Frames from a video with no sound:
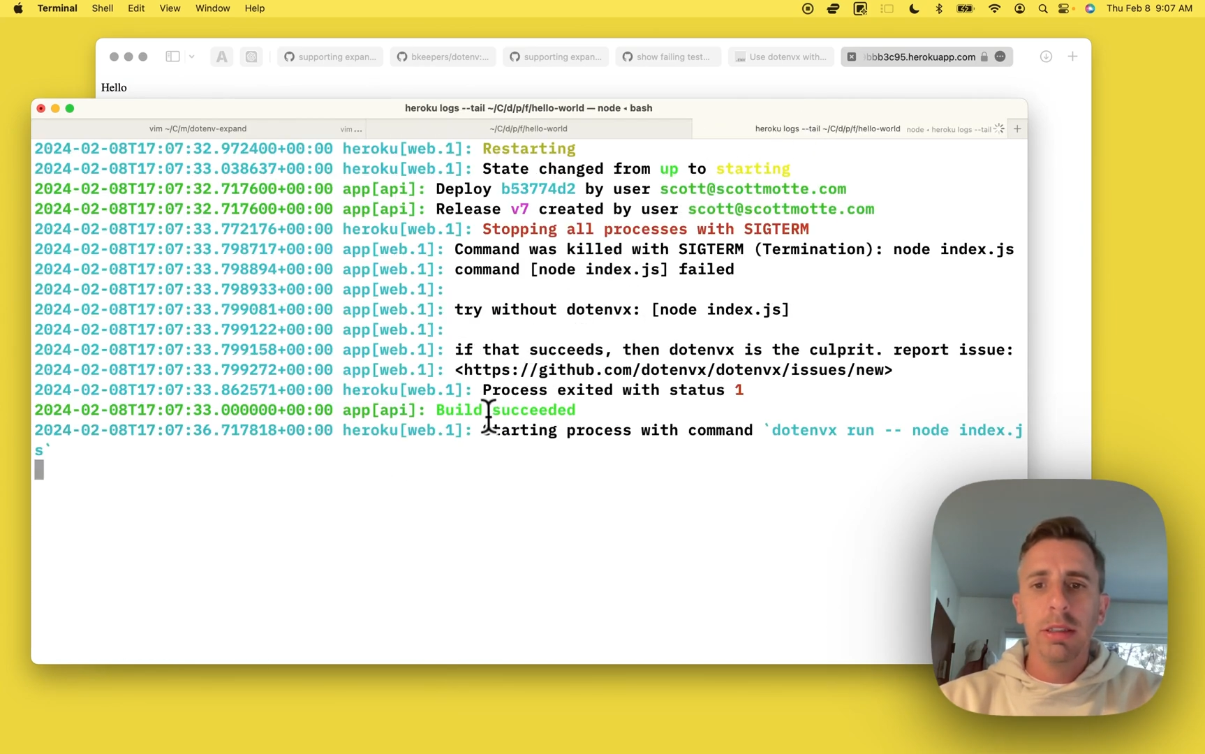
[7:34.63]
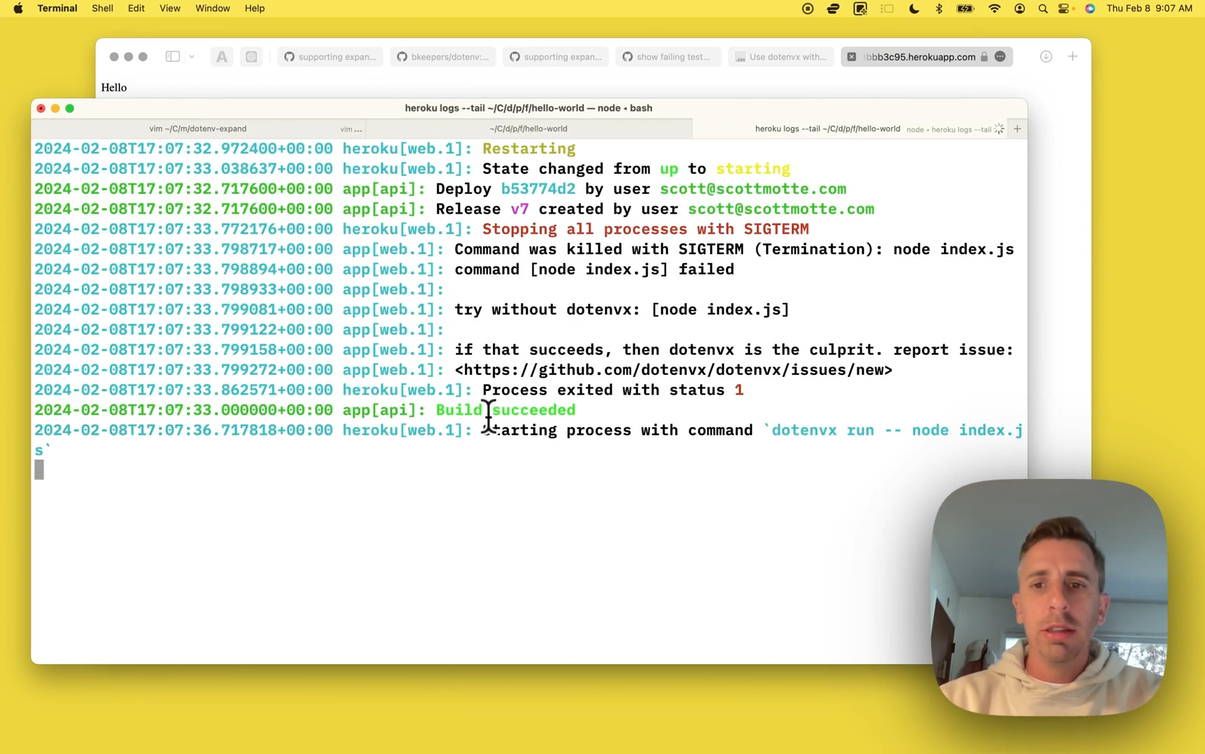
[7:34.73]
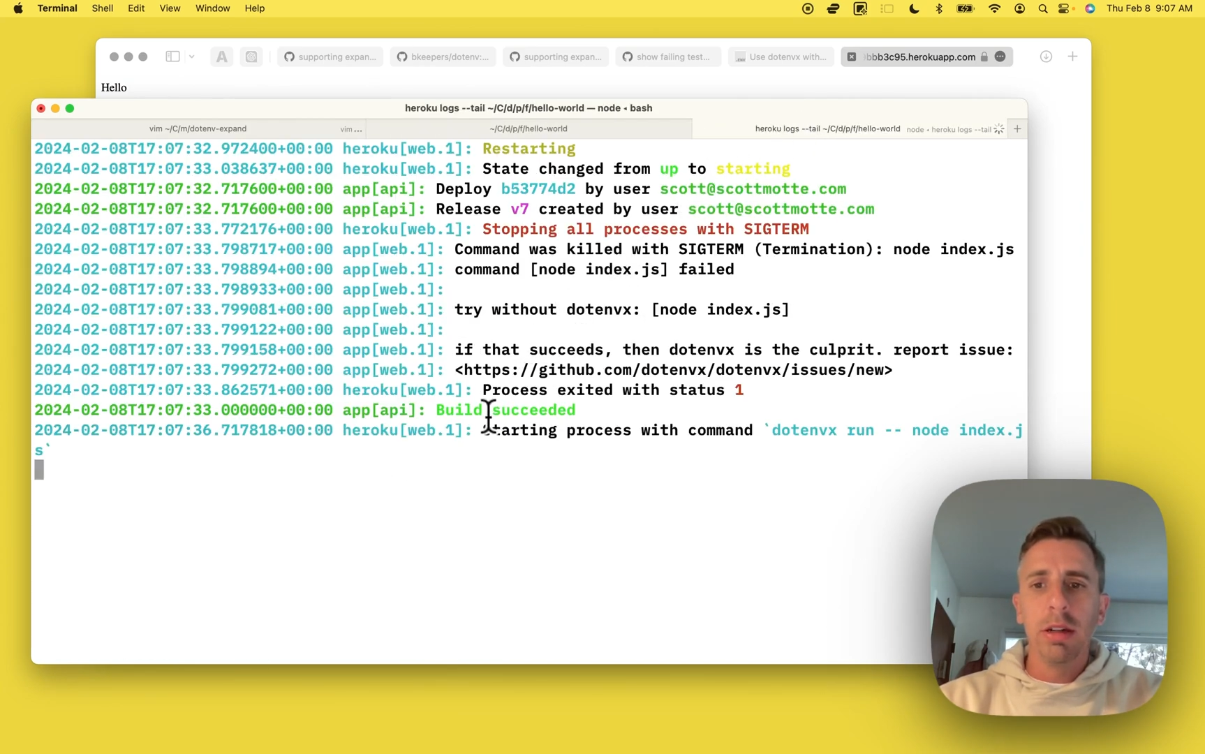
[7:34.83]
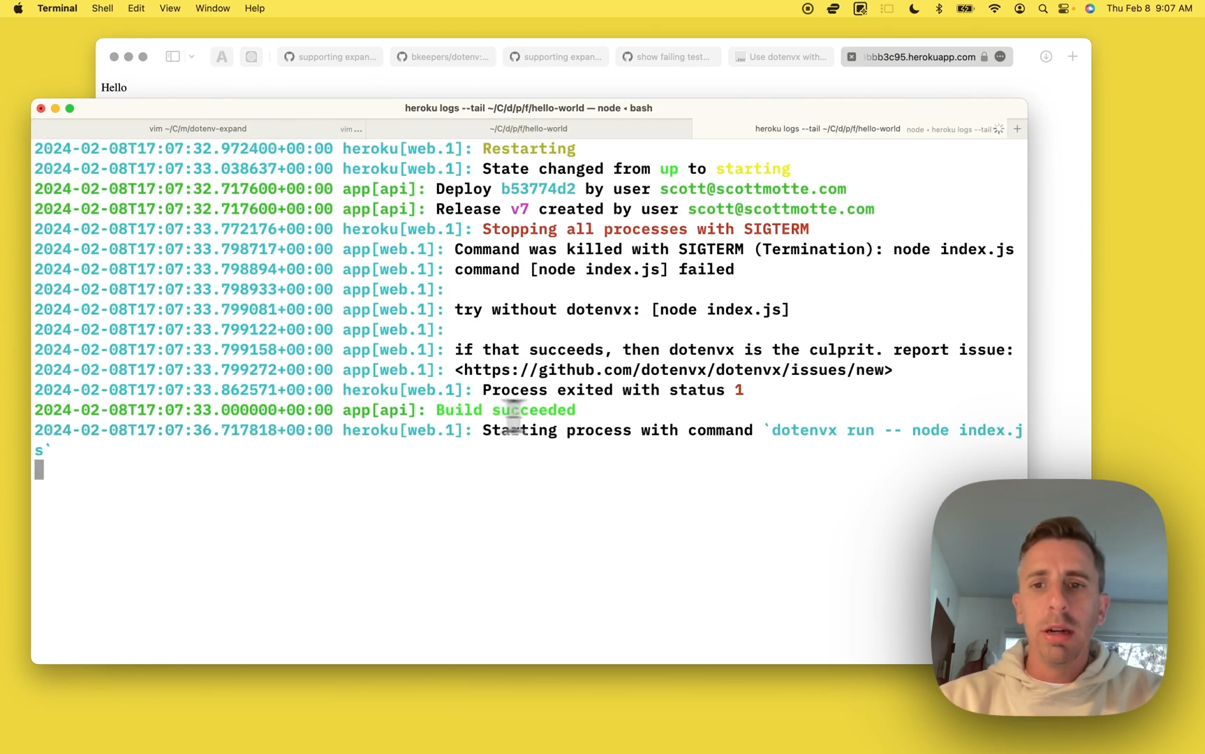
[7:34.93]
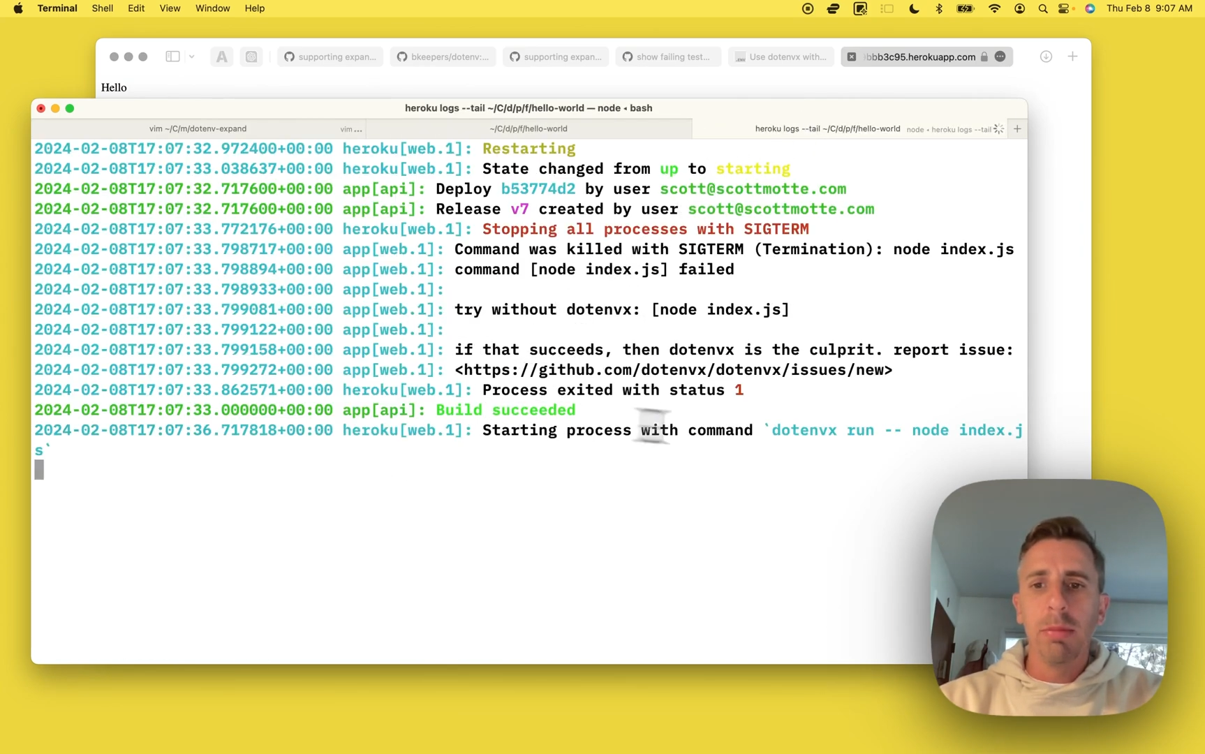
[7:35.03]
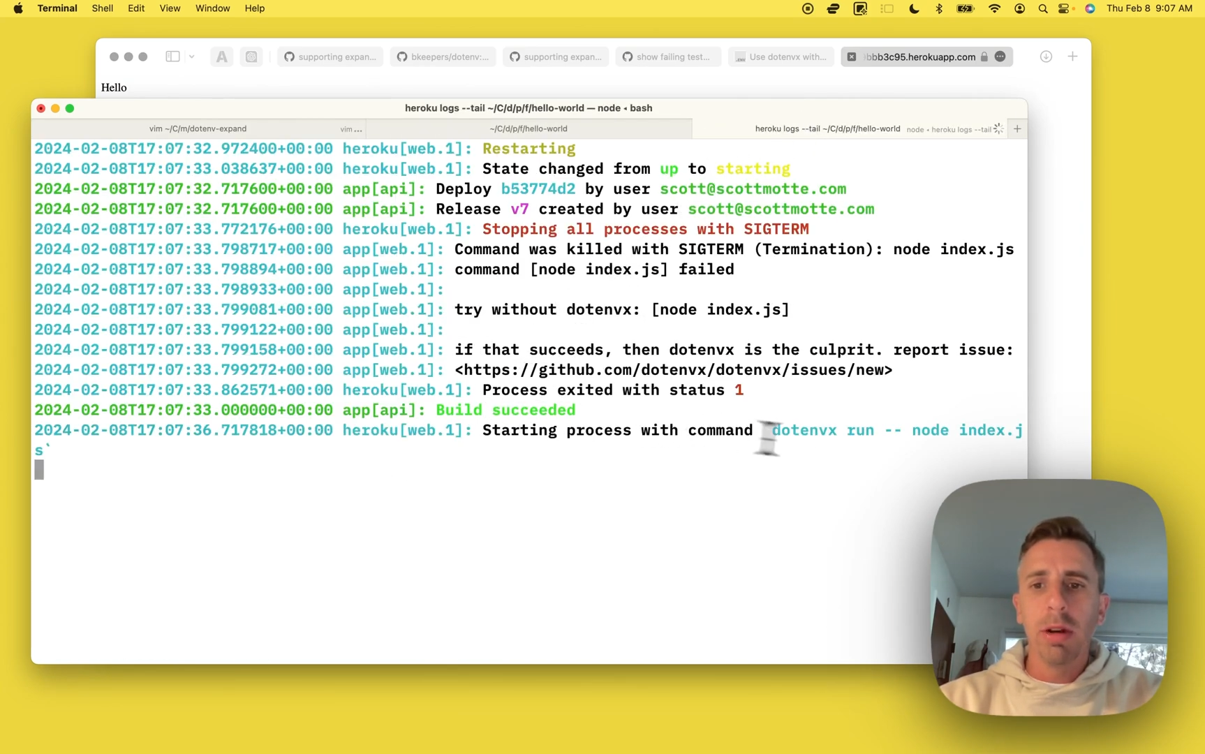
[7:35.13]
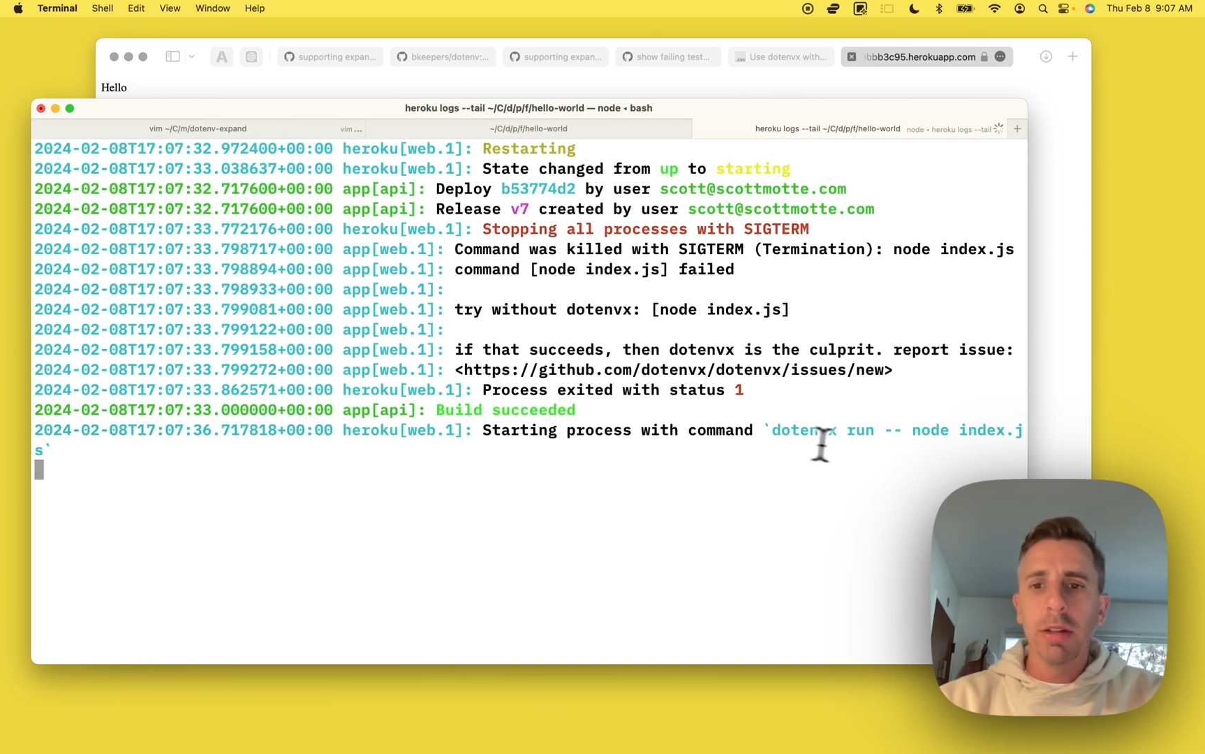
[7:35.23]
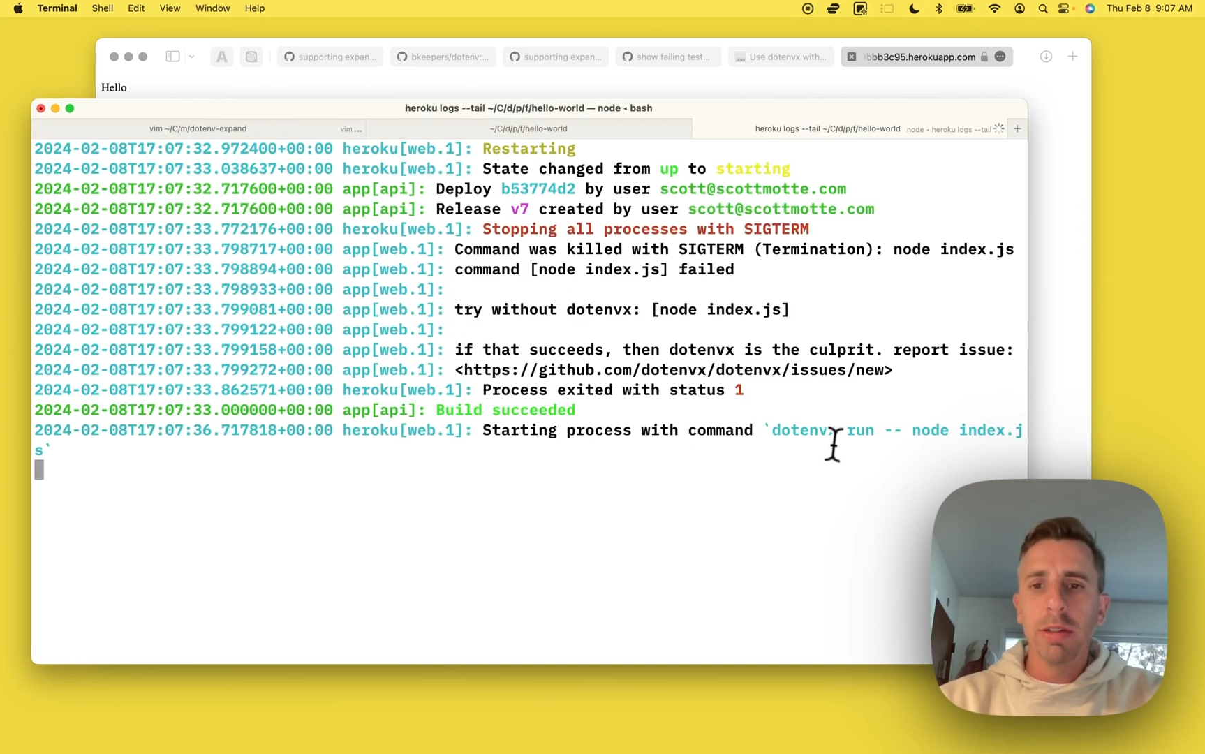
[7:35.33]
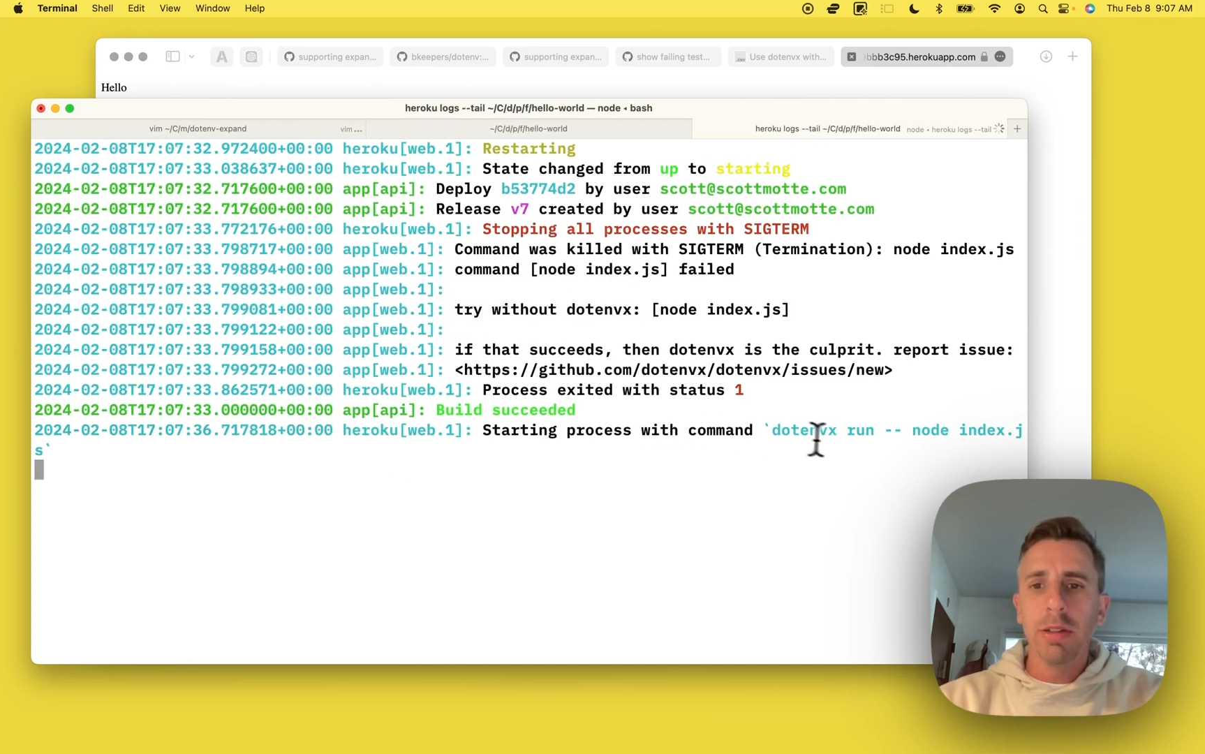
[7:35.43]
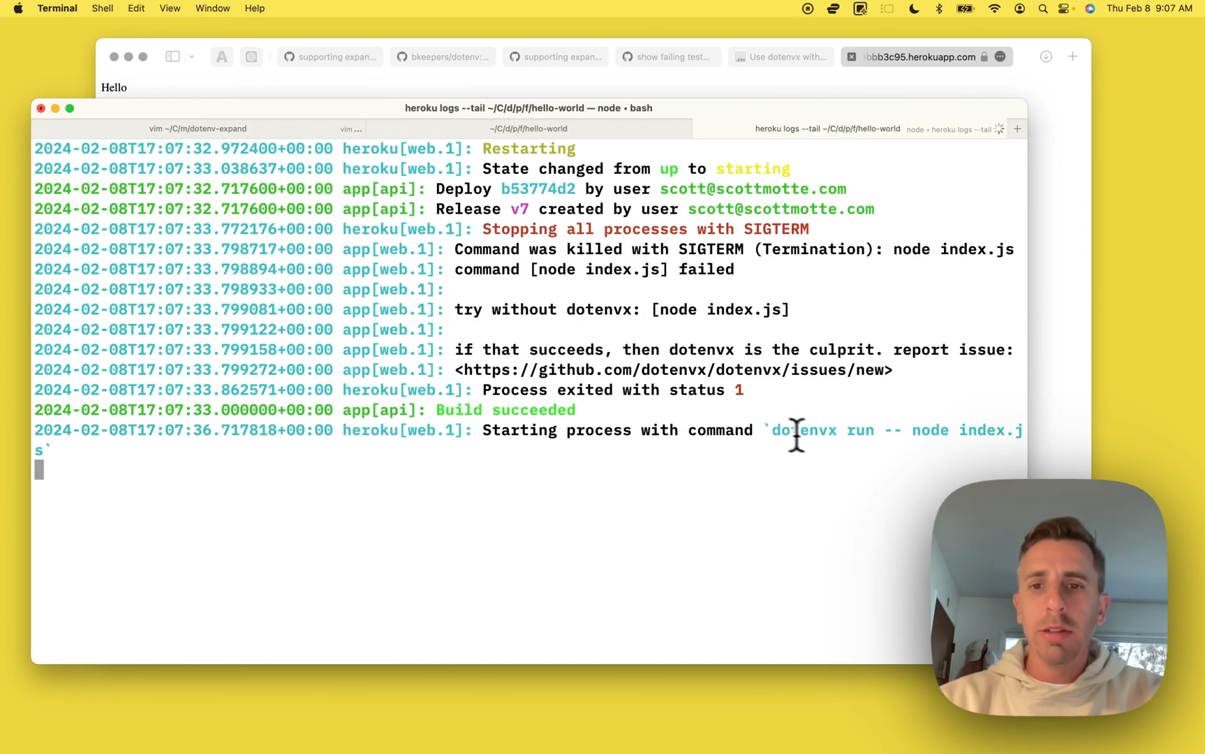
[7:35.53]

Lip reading: All right, process